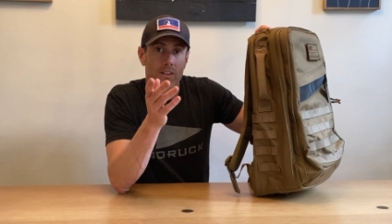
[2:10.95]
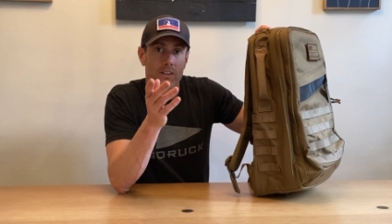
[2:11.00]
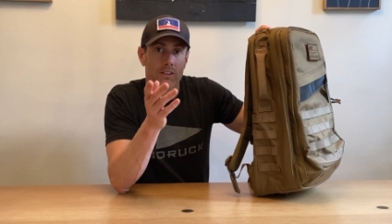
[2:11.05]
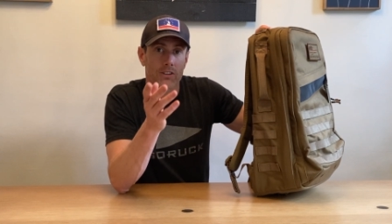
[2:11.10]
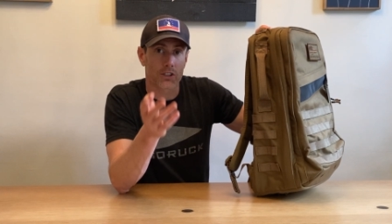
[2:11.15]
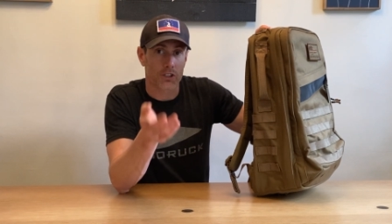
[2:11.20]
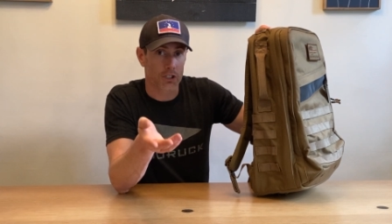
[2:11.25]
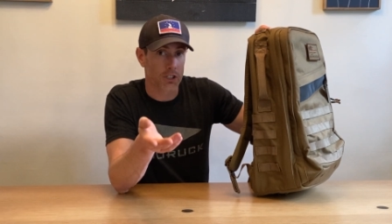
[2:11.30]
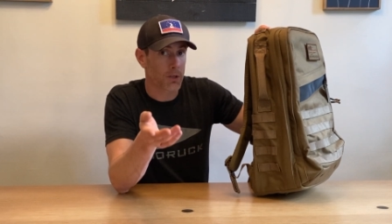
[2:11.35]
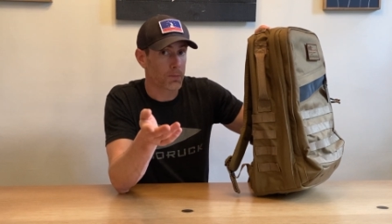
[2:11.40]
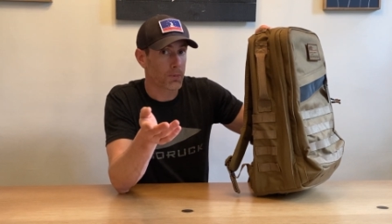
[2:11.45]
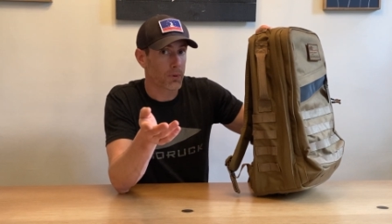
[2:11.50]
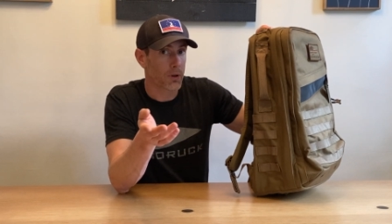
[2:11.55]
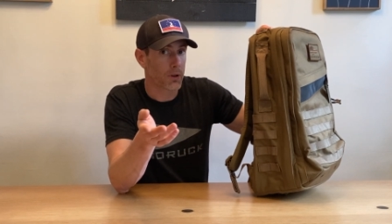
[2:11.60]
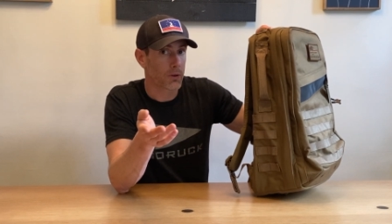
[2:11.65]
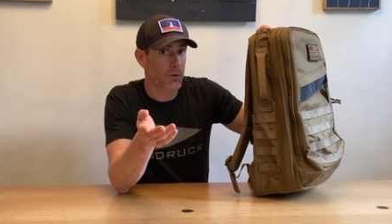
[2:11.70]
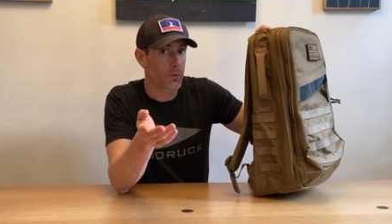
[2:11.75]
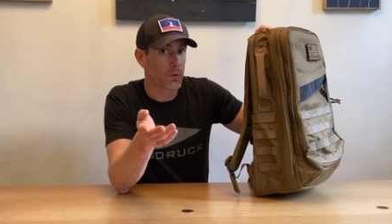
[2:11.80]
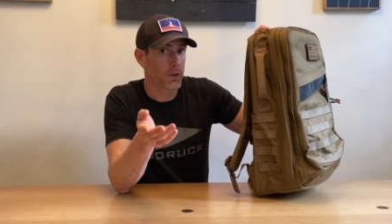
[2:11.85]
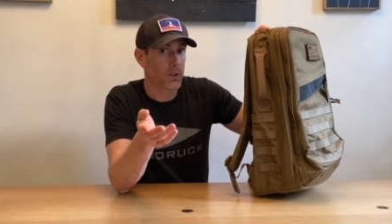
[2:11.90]
ship
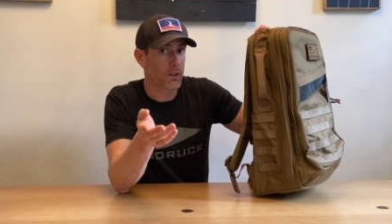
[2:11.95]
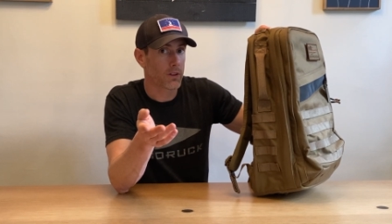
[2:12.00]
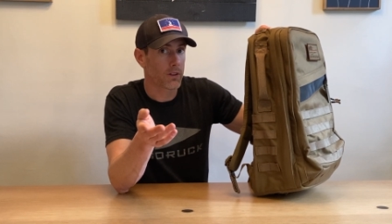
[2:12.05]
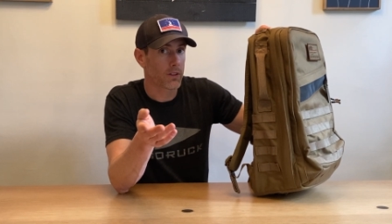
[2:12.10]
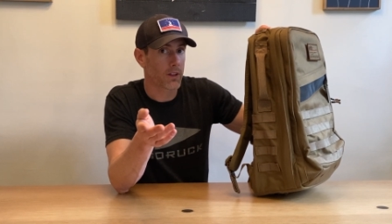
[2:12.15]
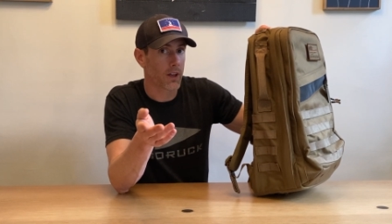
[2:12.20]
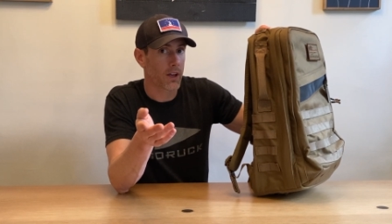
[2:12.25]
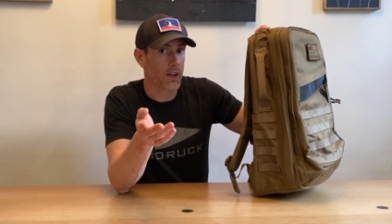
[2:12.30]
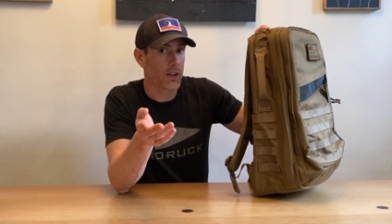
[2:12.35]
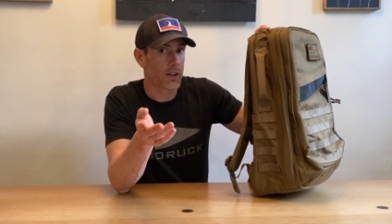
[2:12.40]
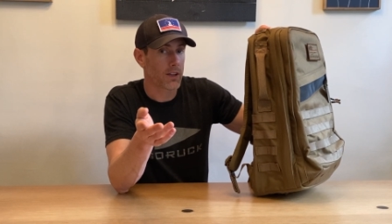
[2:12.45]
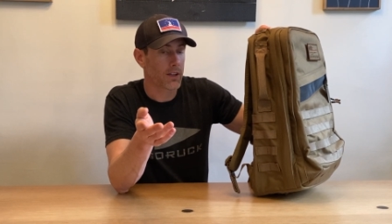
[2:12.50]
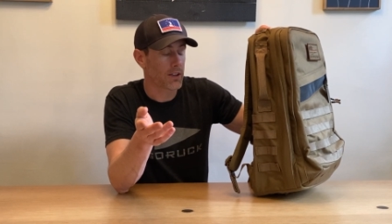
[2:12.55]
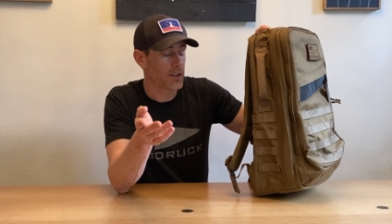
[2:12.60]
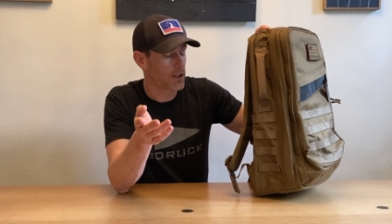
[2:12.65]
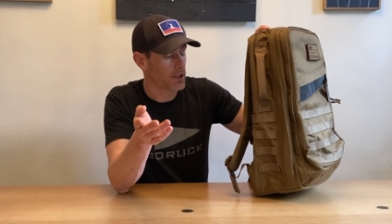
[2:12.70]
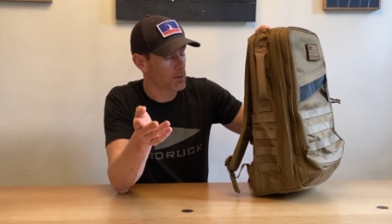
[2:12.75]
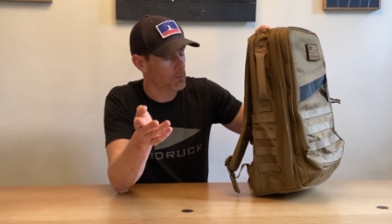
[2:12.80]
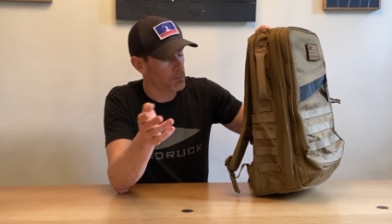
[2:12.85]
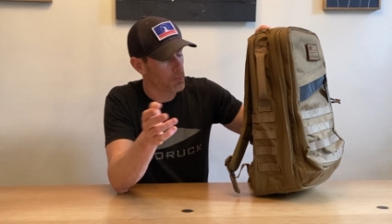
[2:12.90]
with a hip